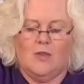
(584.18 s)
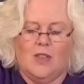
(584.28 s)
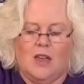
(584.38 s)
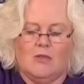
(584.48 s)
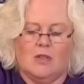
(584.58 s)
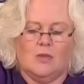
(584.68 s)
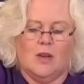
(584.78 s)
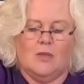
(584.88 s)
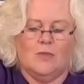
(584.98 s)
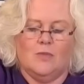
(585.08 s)
there as
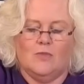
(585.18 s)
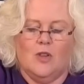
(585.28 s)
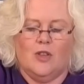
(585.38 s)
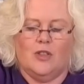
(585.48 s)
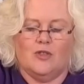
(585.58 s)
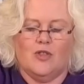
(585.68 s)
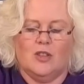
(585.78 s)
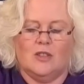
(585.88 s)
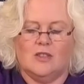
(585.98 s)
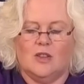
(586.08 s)
well, rather than
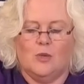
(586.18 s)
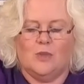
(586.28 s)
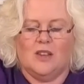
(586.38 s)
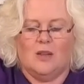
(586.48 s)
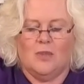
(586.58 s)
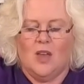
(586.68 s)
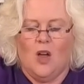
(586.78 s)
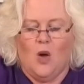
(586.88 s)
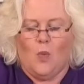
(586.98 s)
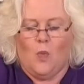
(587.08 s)
trying to scoop it up.
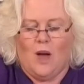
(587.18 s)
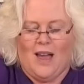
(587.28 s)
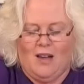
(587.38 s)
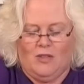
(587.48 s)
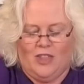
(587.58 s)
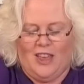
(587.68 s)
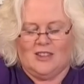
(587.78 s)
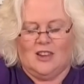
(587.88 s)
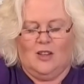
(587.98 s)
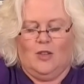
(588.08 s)
Wow,
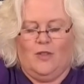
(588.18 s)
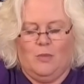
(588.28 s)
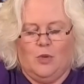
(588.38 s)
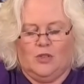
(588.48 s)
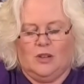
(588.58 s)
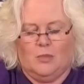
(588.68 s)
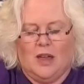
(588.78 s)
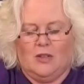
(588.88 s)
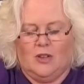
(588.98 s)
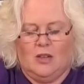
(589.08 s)
that's a lot of embossing
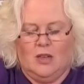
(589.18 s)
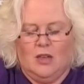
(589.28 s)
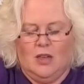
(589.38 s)
powder.